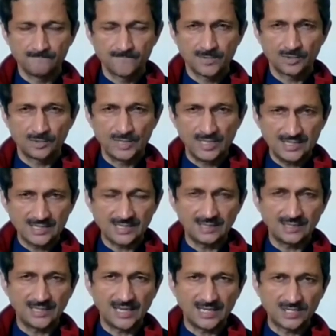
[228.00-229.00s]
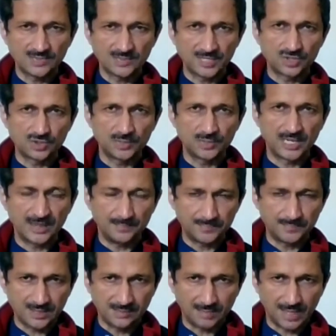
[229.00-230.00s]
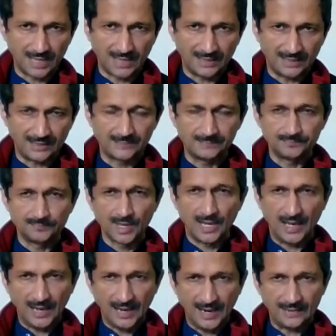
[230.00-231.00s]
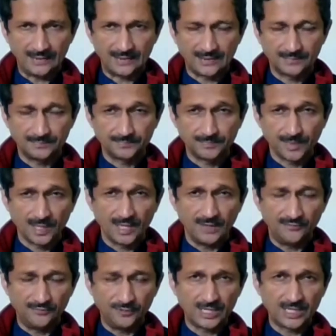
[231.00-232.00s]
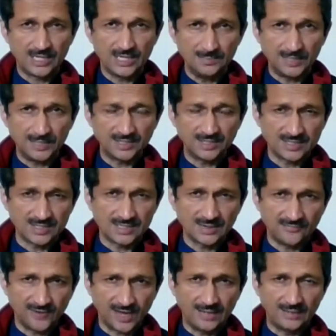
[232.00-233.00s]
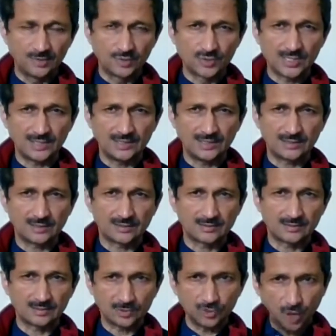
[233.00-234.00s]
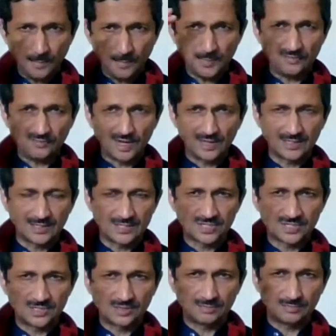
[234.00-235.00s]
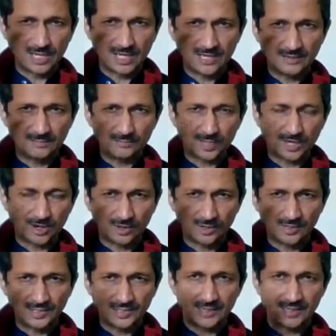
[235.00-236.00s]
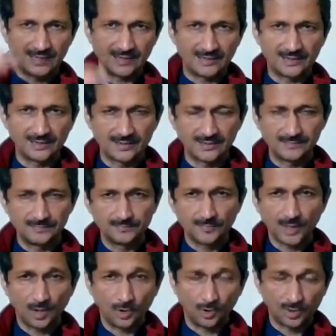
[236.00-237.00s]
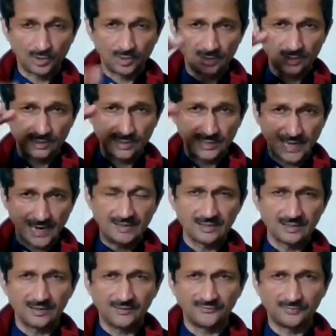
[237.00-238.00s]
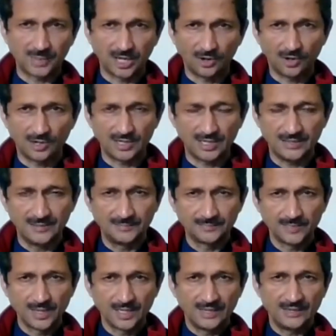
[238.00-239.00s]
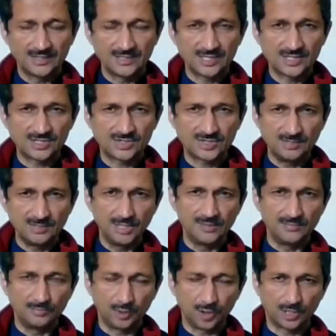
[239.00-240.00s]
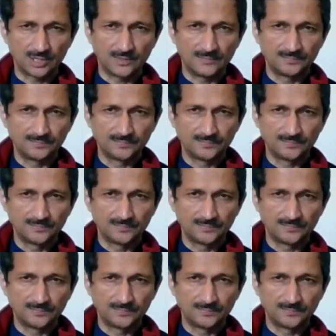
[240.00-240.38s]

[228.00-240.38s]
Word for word: So these are the aspects to be kept in mind. And if we keep ethics and values at the top of our decision-making priority calendar, or the ladder of priority, it is extremely important